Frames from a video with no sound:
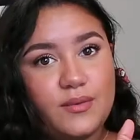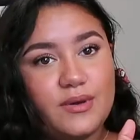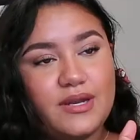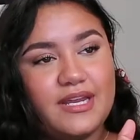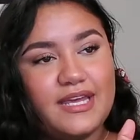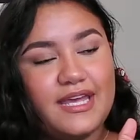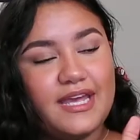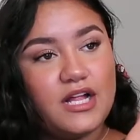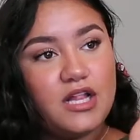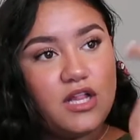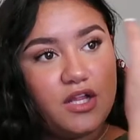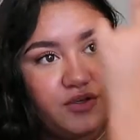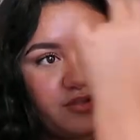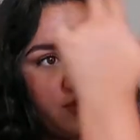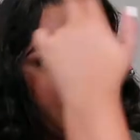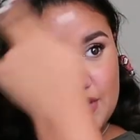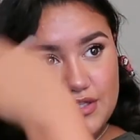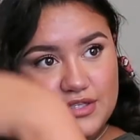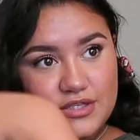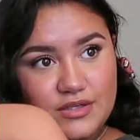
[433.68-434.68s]
wanna get
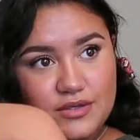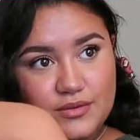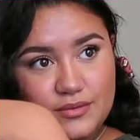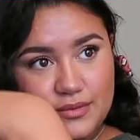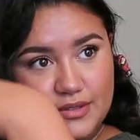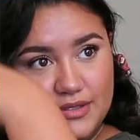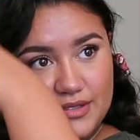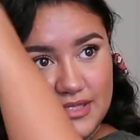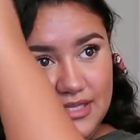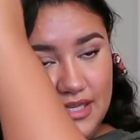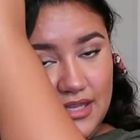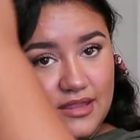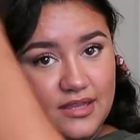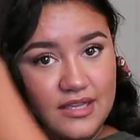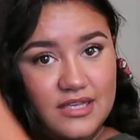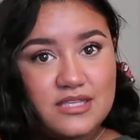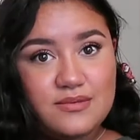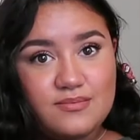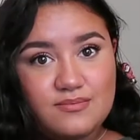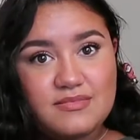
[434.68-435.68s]
closer to the roots and
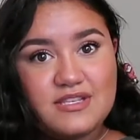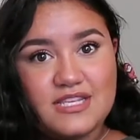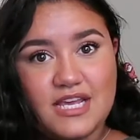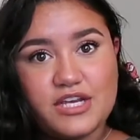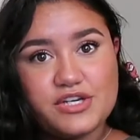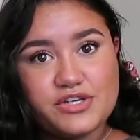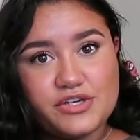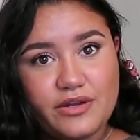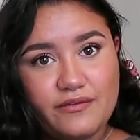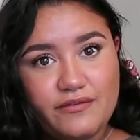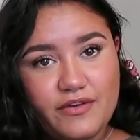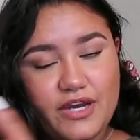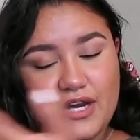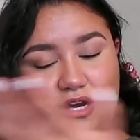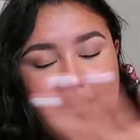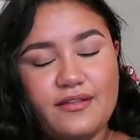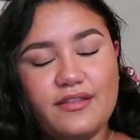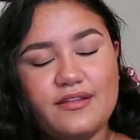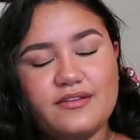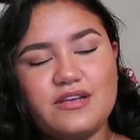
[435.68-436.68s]
this section of your
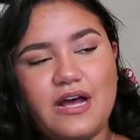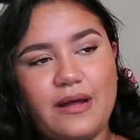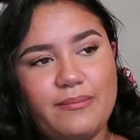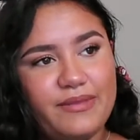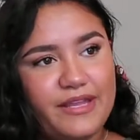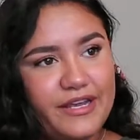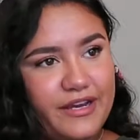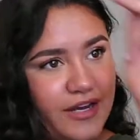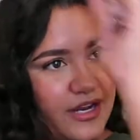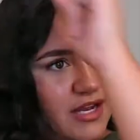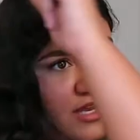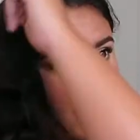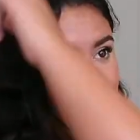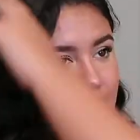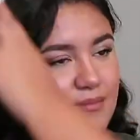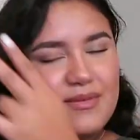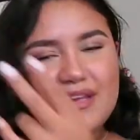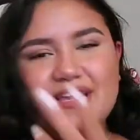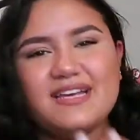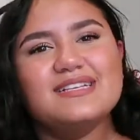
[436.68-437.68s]
hair at the top layer,
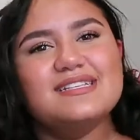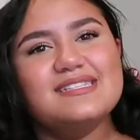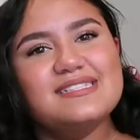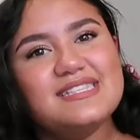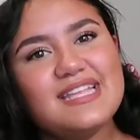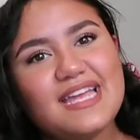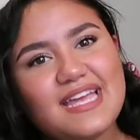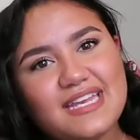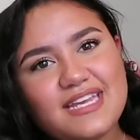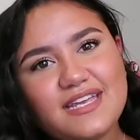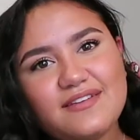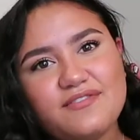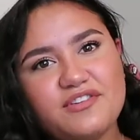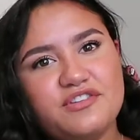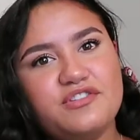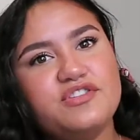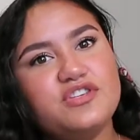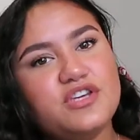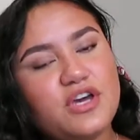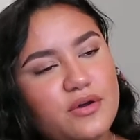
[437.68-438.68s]
because then if
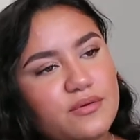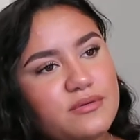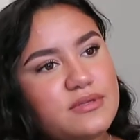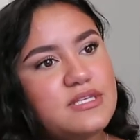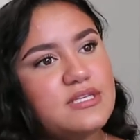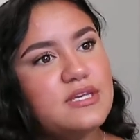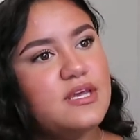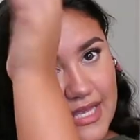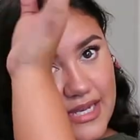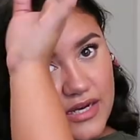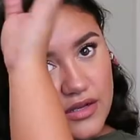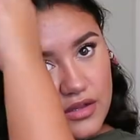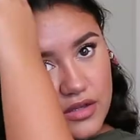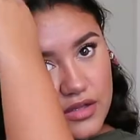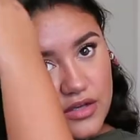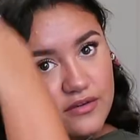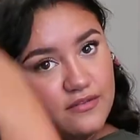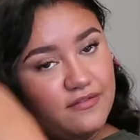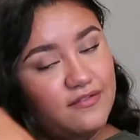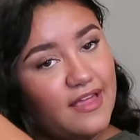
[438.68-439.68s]
you don't, then it'll
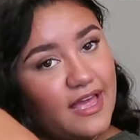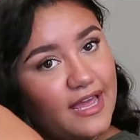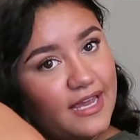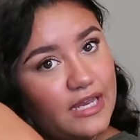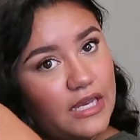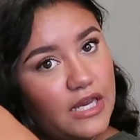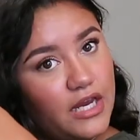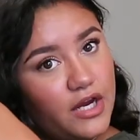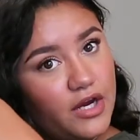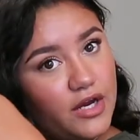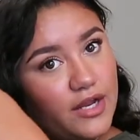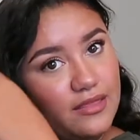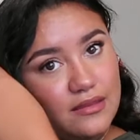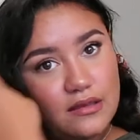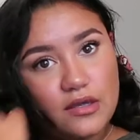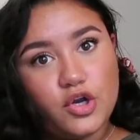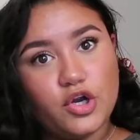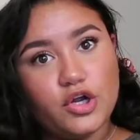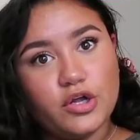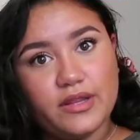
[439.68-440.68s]
look flat here and
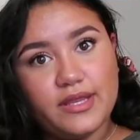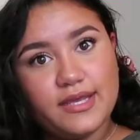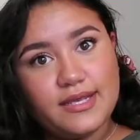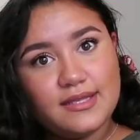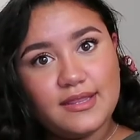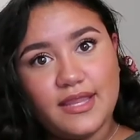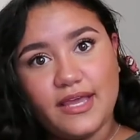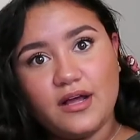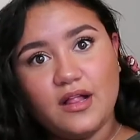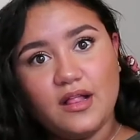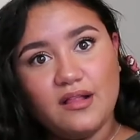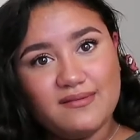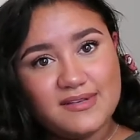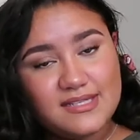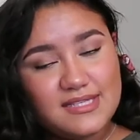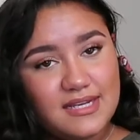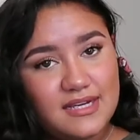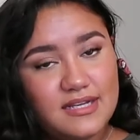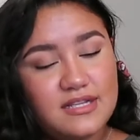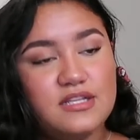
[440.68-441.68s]
then curly, like all of a
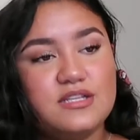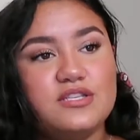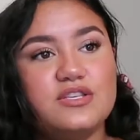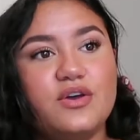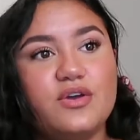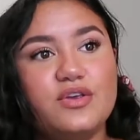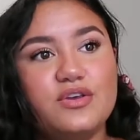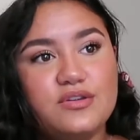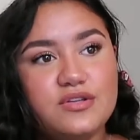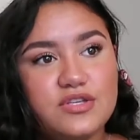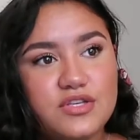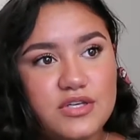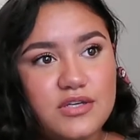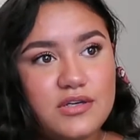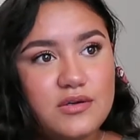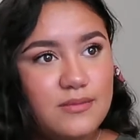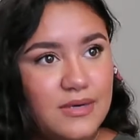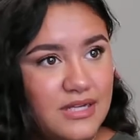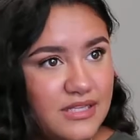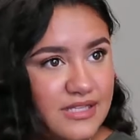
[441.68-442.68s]
sudden. So you
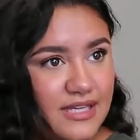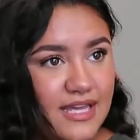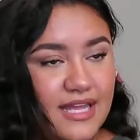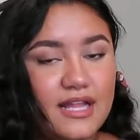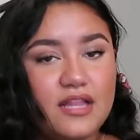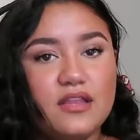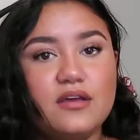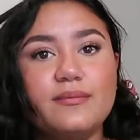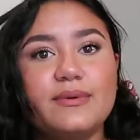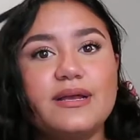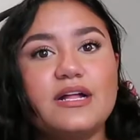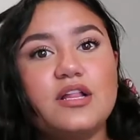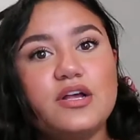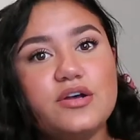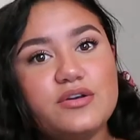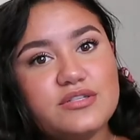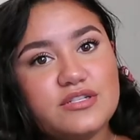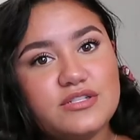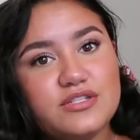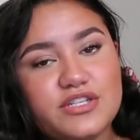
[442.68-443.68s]
do want to get a little bit
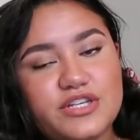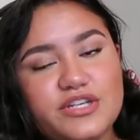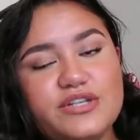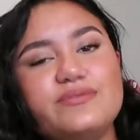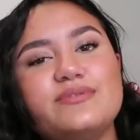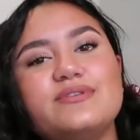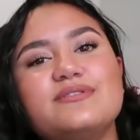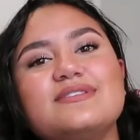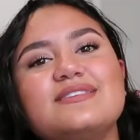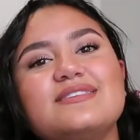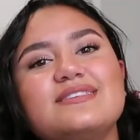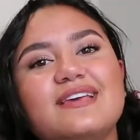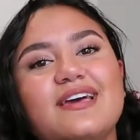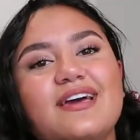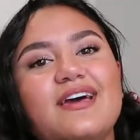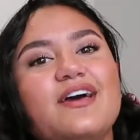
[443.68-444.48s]
closer to your roots